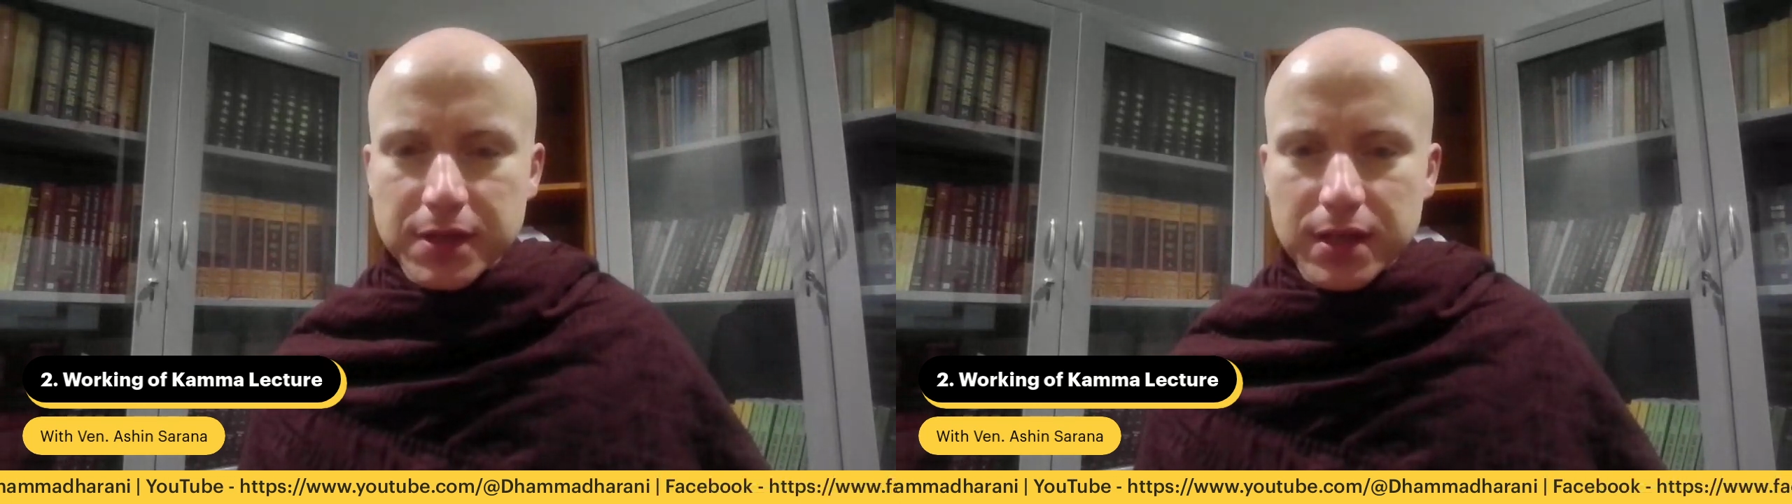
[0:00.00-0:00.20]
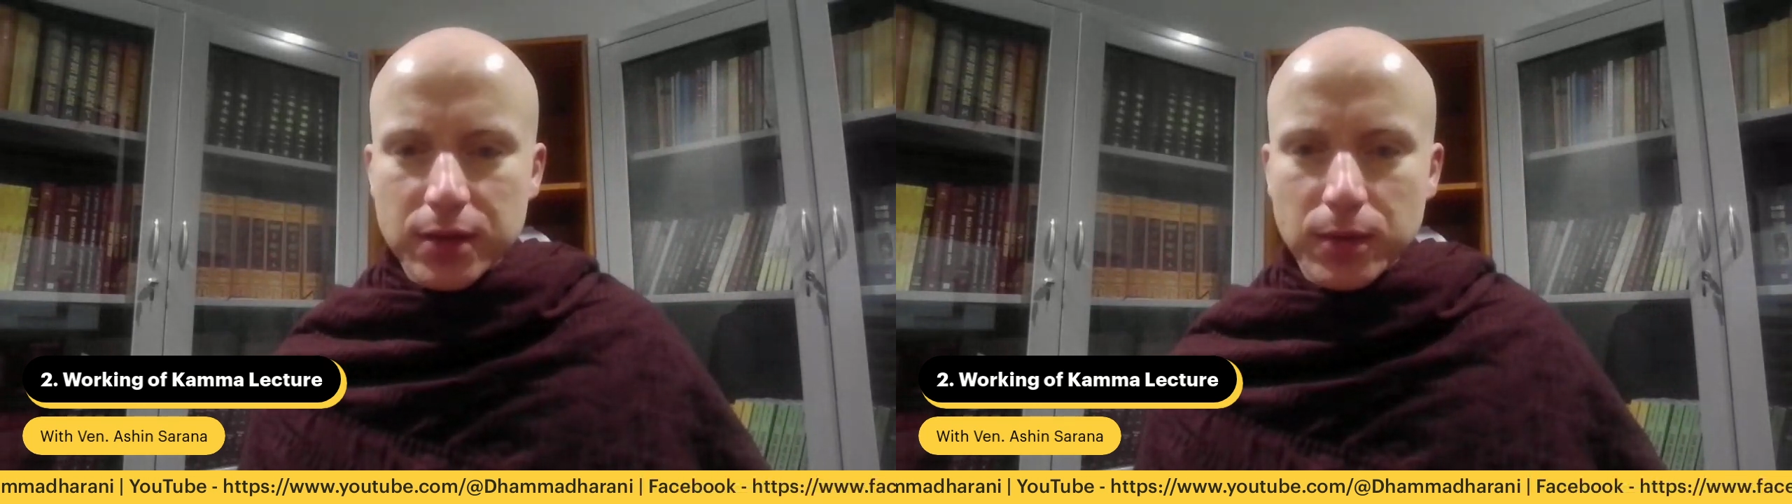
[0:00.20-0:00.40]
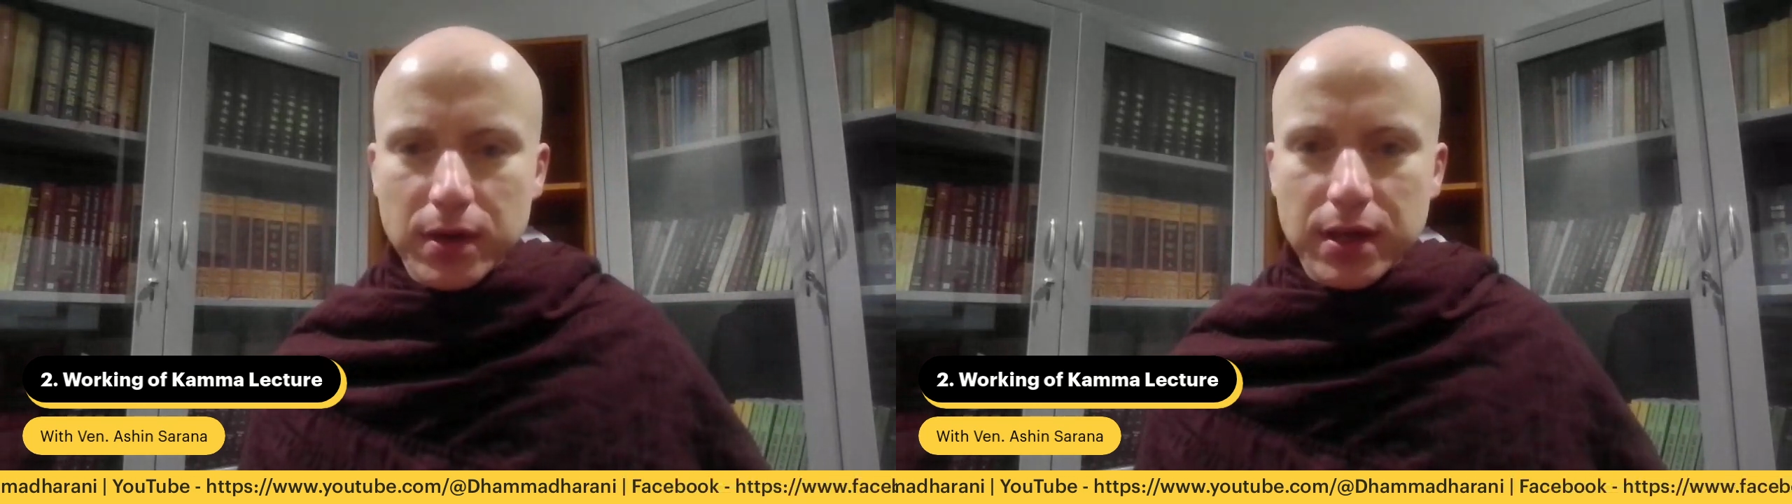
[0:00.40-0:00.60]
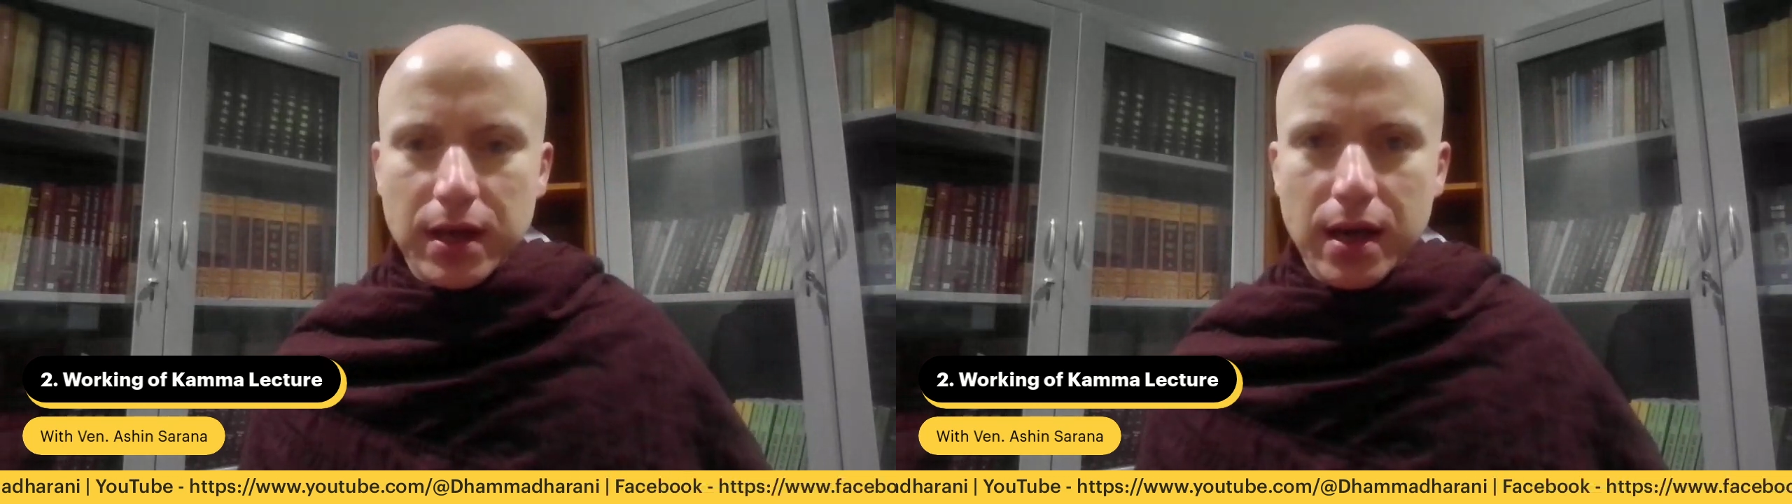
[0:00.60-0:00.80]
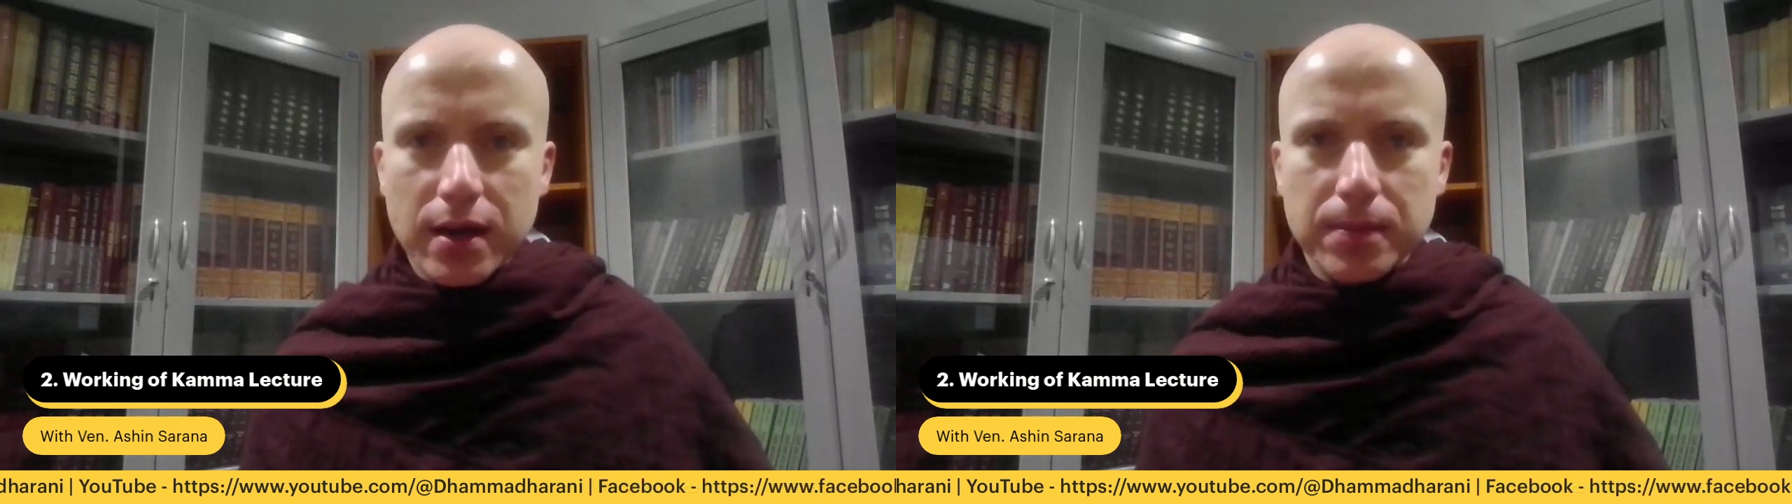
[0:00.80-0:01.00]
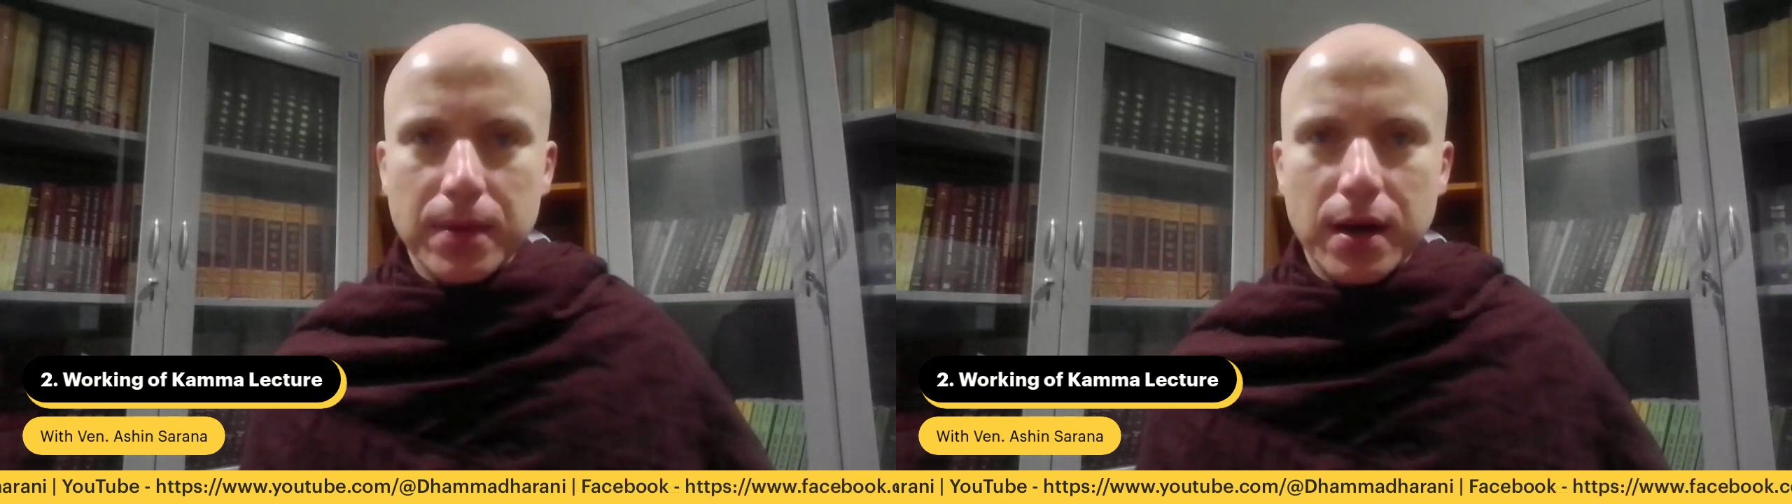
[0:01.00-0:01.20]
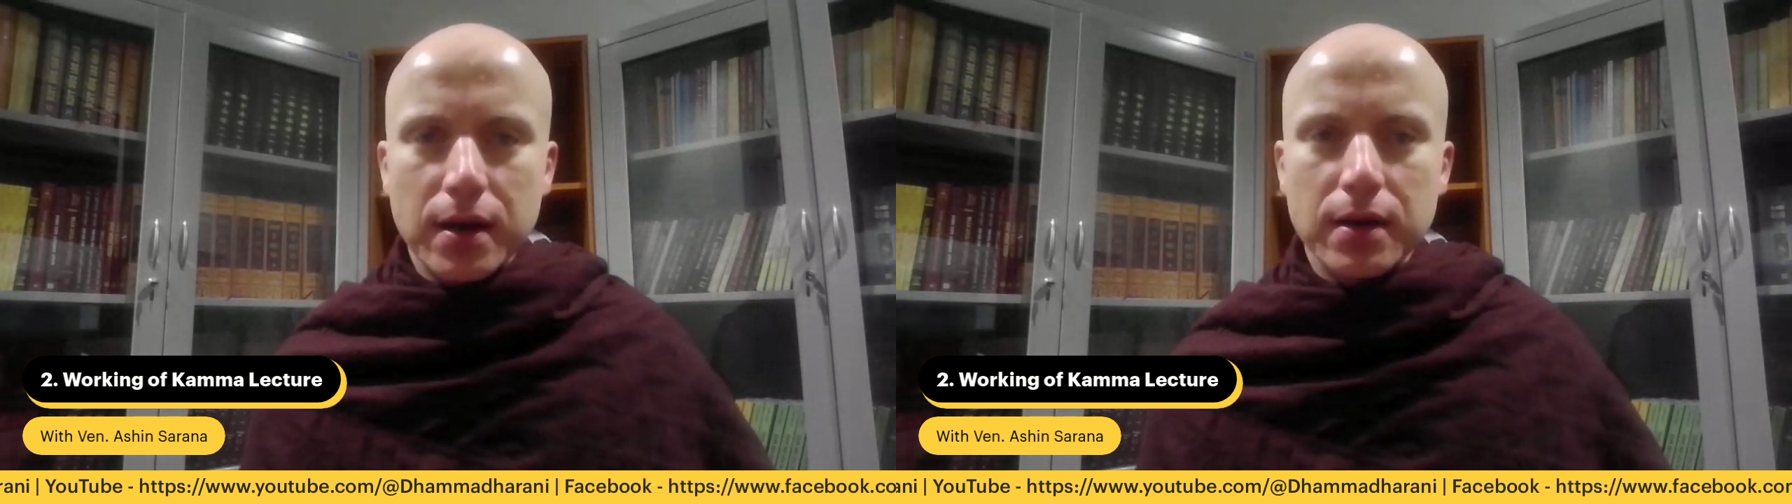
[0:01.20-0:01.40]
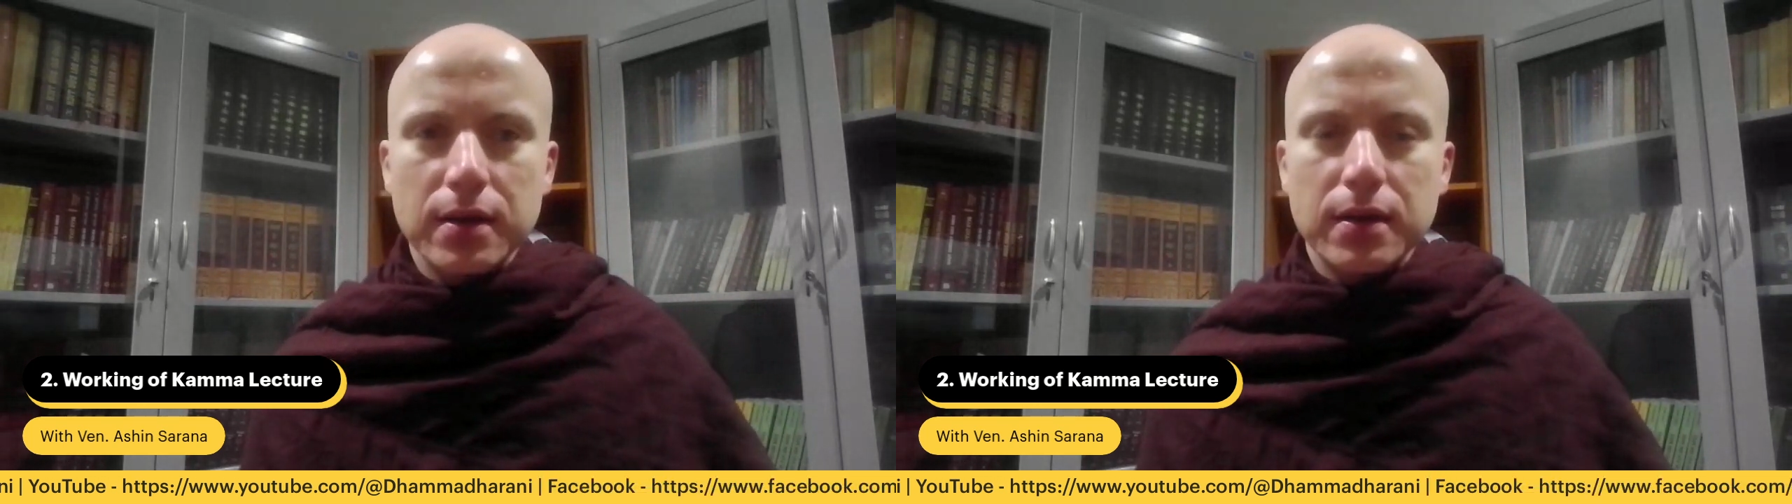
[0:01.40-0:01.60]
seen the word
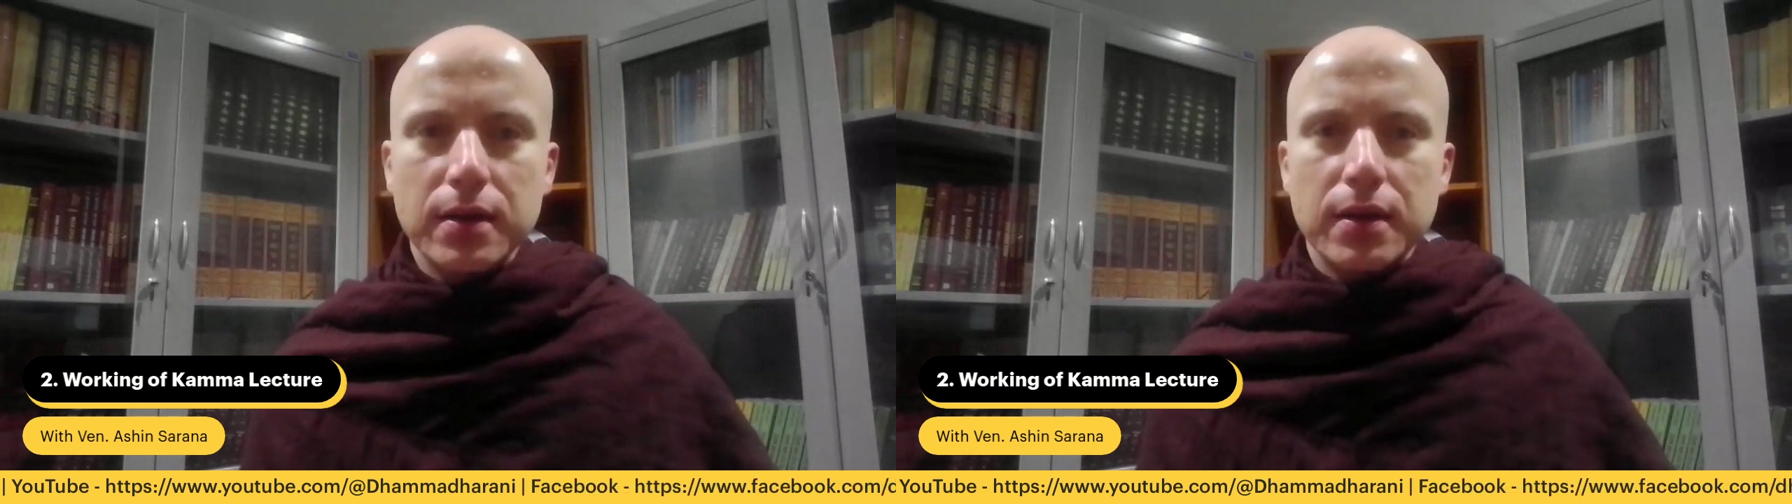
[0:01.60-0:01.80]
karma